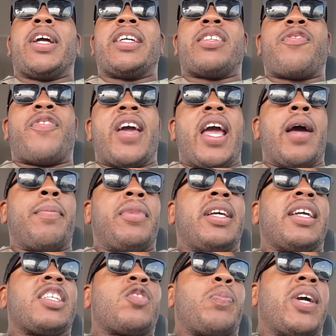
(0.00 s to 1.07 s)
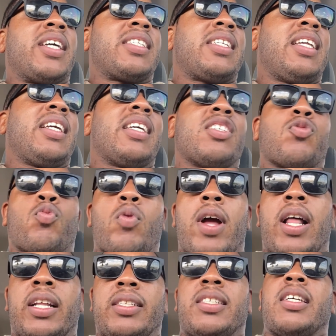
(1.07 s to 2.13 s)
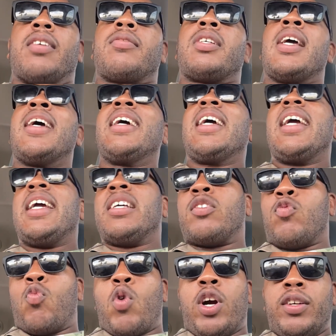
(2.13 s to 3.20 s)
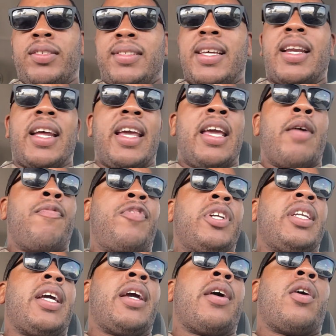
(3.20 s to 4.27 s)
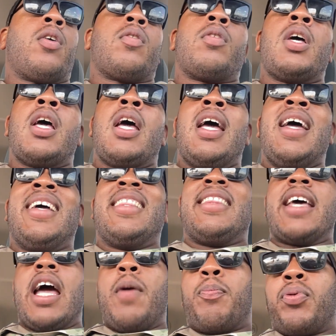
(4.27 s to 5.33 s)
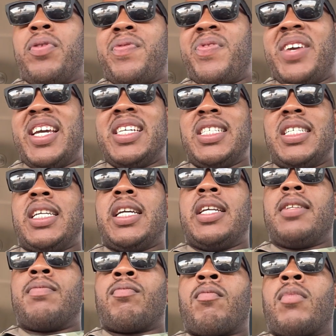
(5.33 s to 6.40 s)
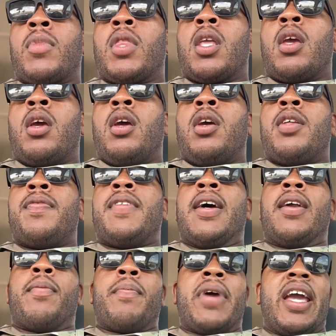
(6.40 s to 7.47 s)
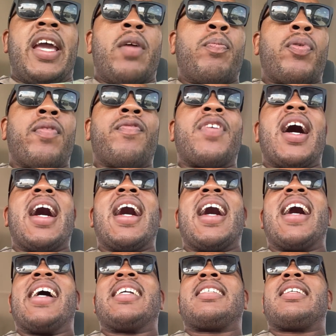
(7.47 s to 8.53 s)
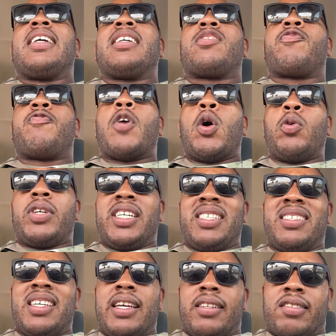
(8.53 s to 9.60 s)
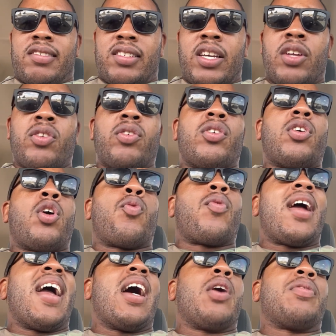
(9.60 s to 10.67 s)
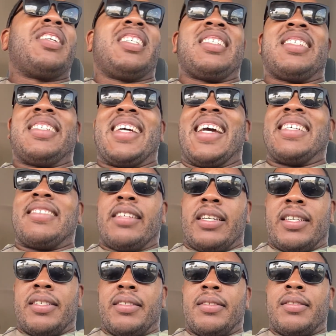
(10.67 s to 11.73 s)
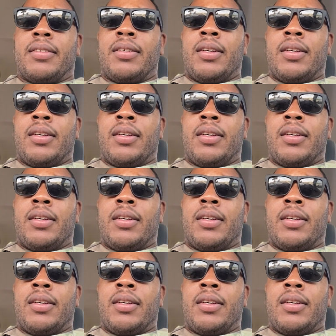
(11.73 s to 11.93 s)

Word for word: his family, especially his relatives, is worse than an infidel. That provision that a man provides is focused and centered around necessities.